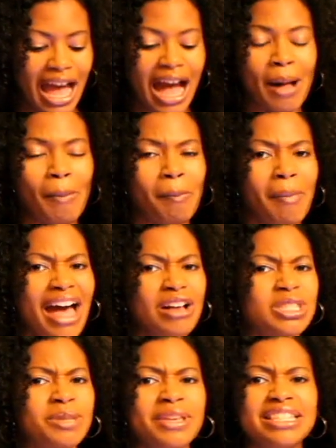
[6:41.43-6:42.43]
A
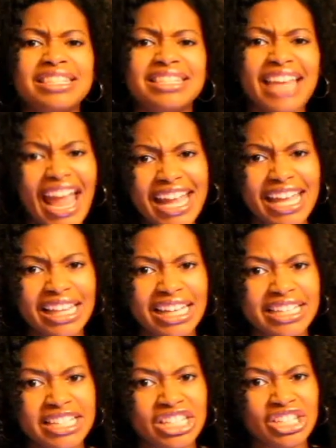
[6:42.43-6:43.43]
mouse
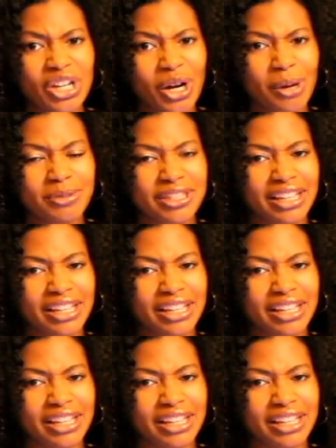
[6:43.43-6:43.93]
mistakenly disturbs